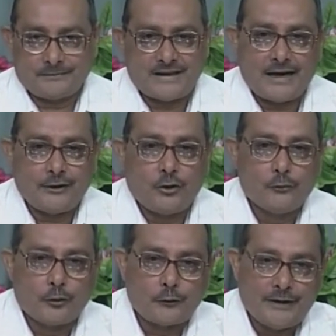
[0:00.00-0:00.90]
There are no
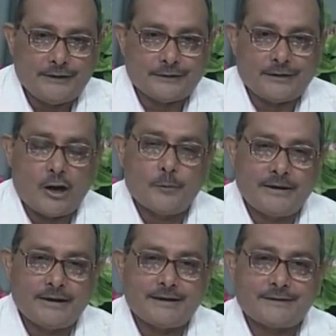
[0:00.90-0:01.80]
more ways. How
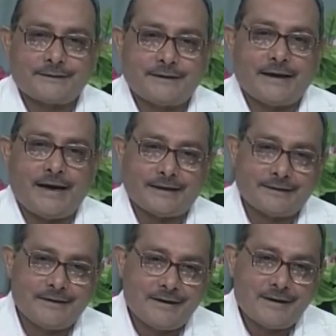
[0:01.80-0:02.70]
many writers there are?
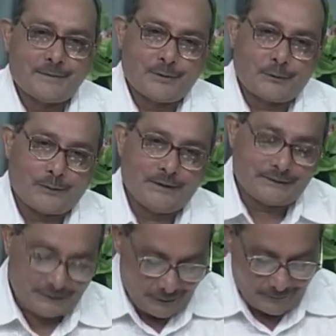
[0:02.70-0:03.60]
But only
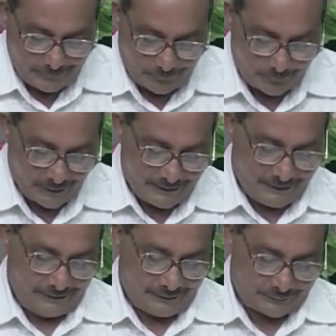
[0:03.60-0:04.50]
three ways of
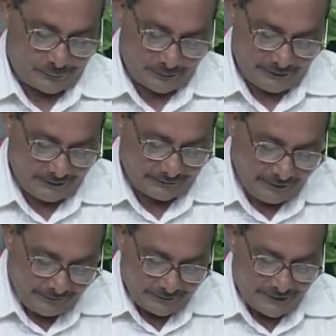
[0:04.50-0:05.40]
writing a story, he
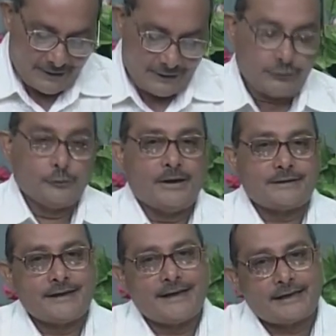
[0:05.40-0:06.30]
says. You may
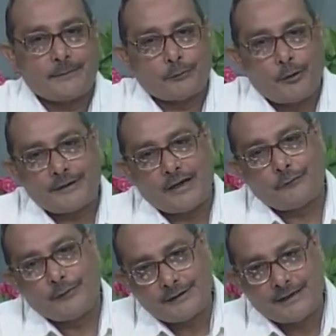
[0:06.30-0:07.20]
take a plot and
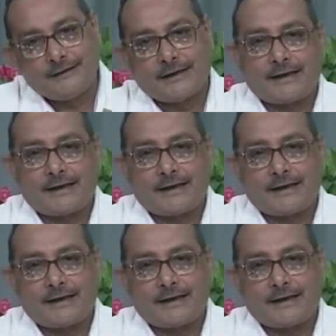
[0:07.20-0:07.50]
fit in the